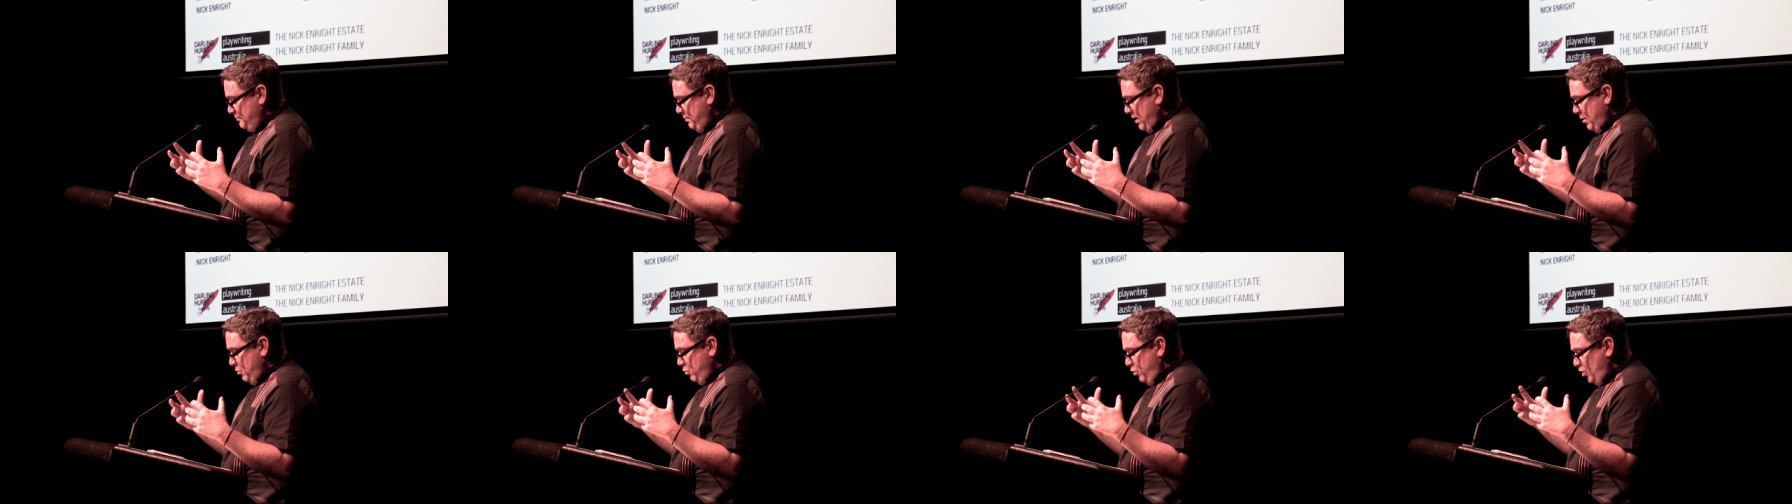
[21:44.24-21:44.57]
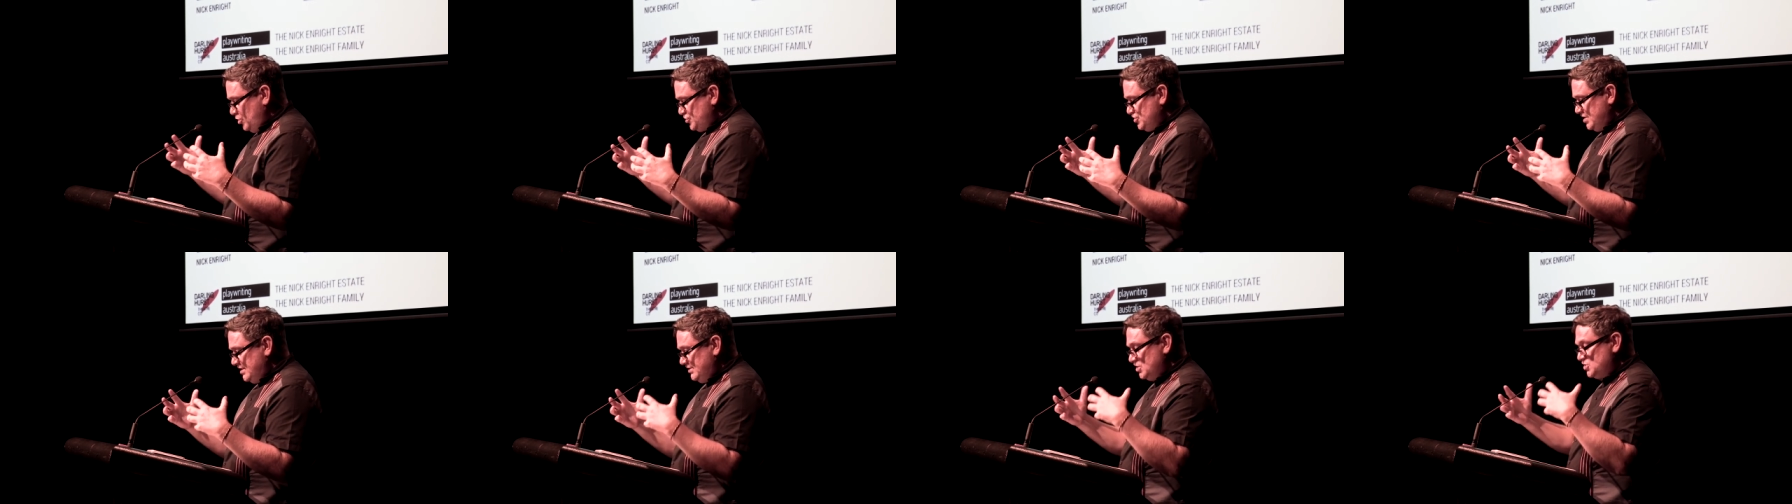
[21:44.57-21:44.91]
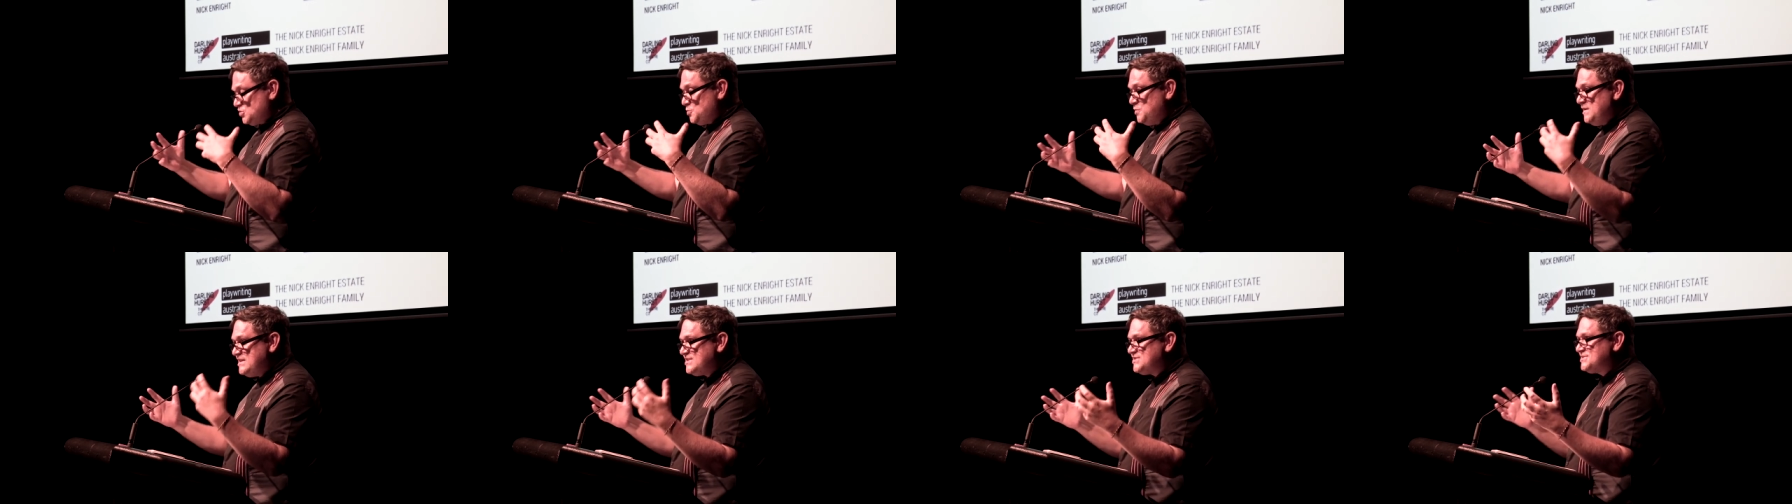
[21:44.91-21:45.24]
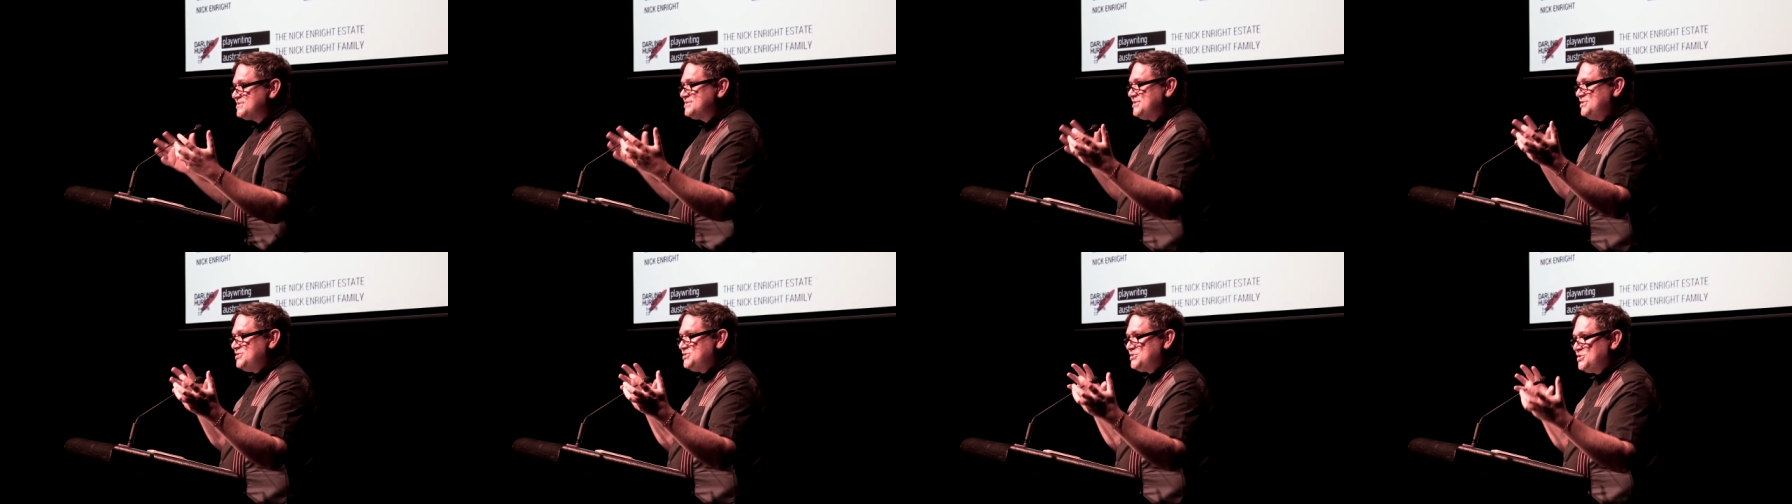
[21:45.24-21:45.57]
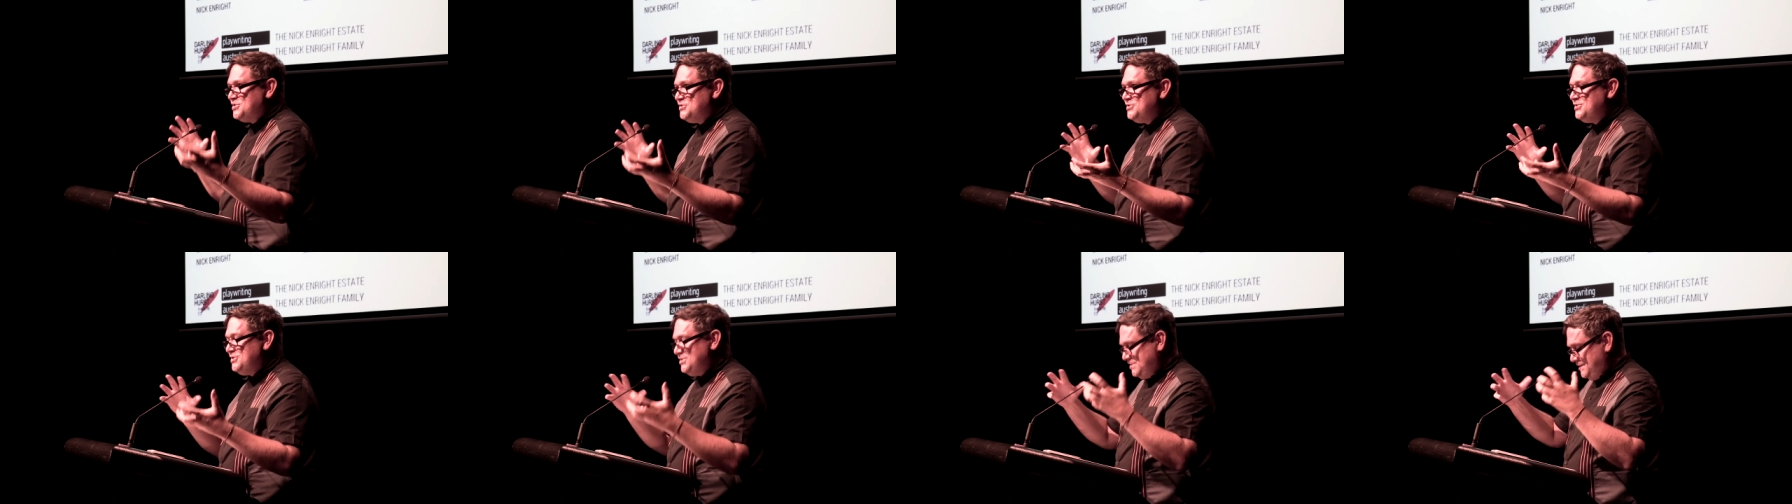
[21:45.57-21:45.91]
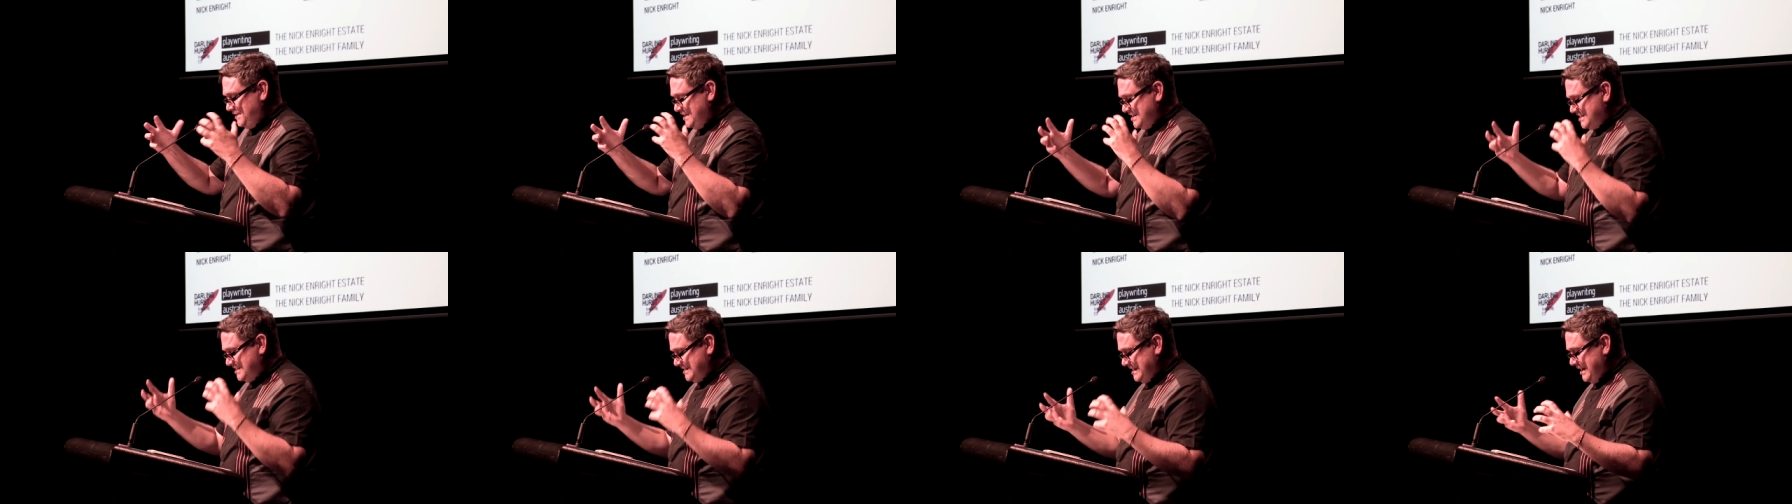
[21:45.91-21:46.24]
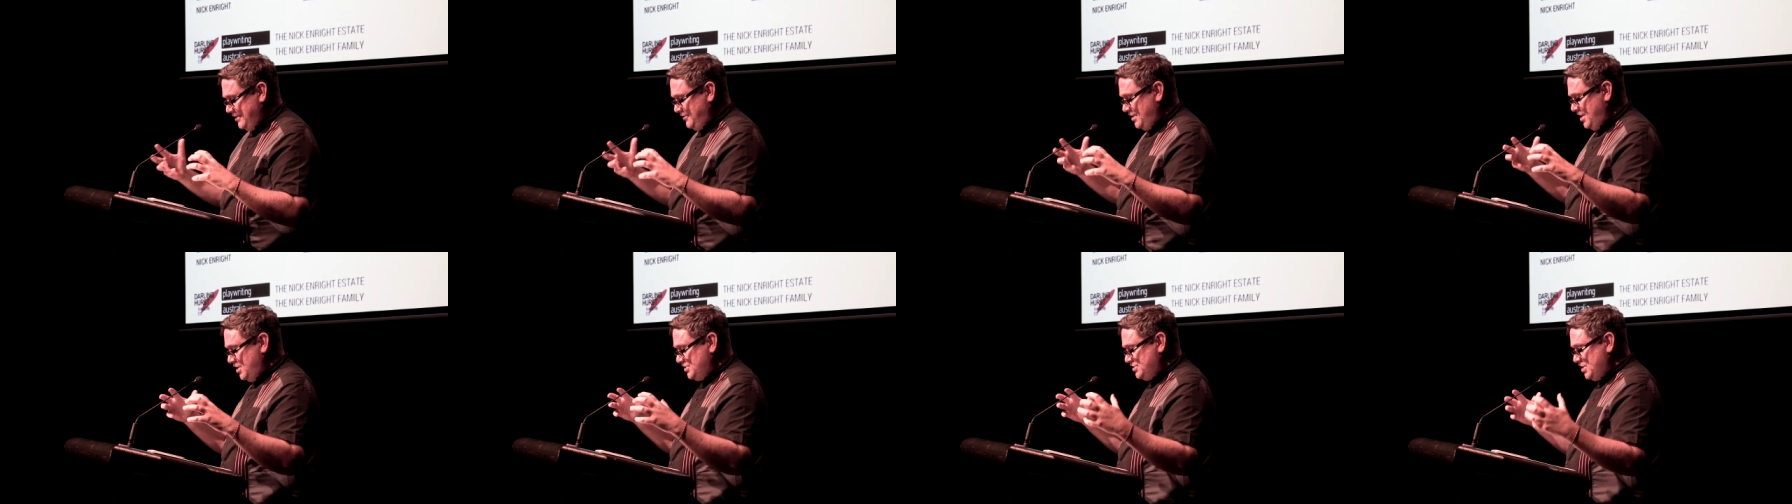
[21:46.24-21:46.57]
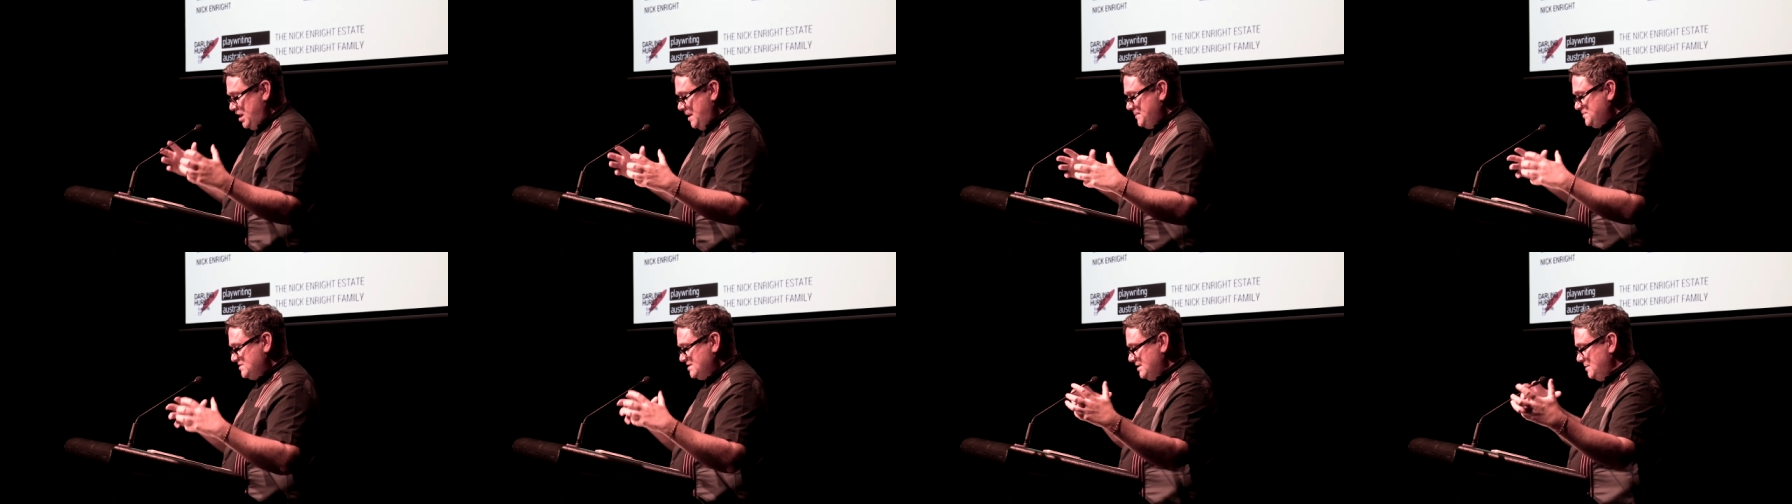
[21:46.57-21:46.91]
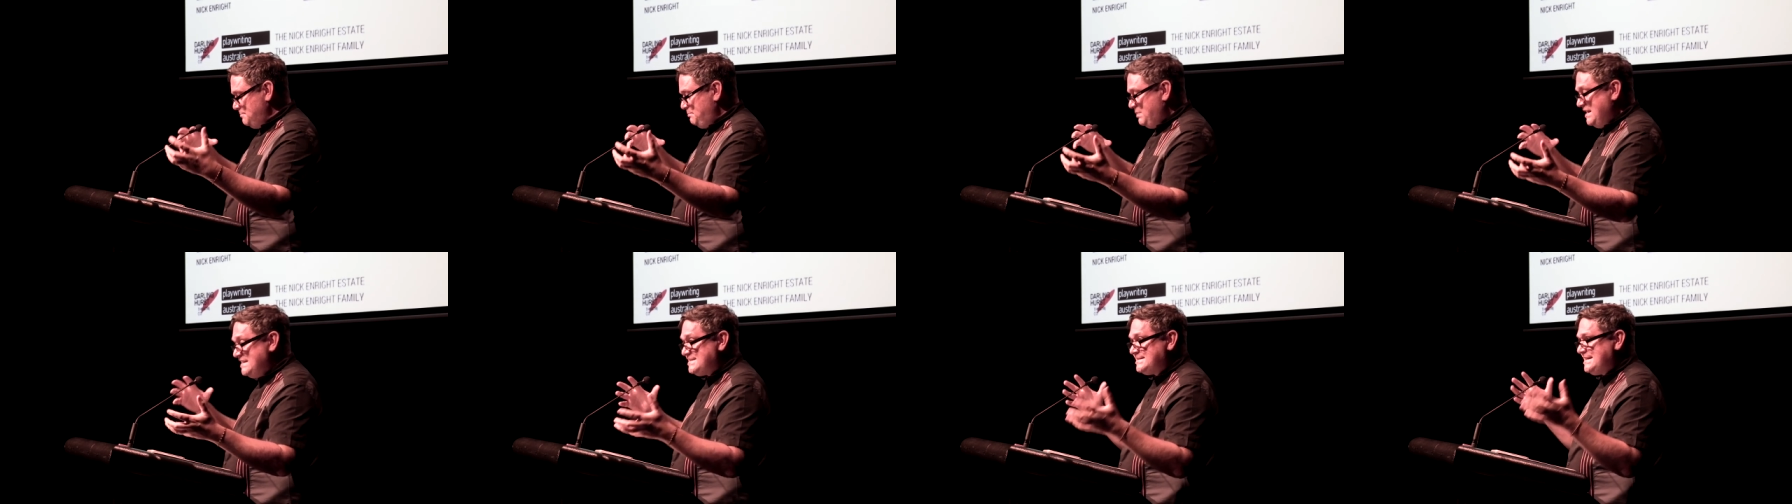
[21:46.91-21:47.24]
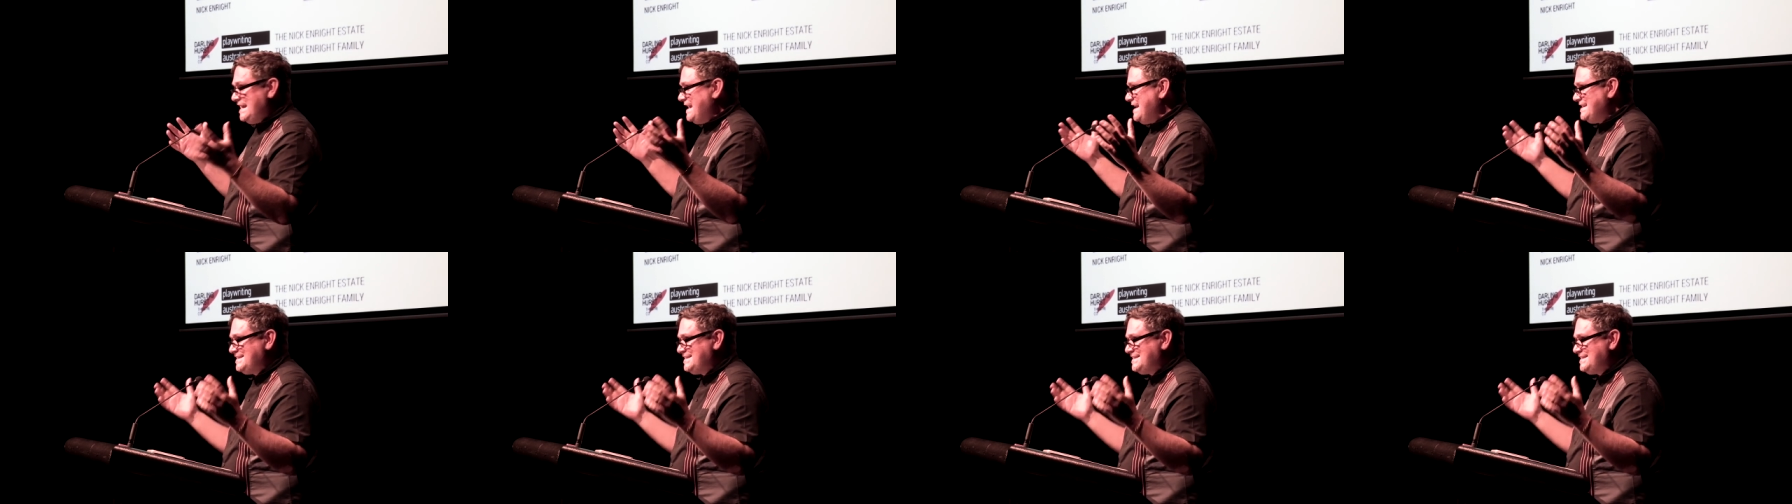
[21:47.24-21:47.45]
by watching the twists and turns of the stereotypes and the best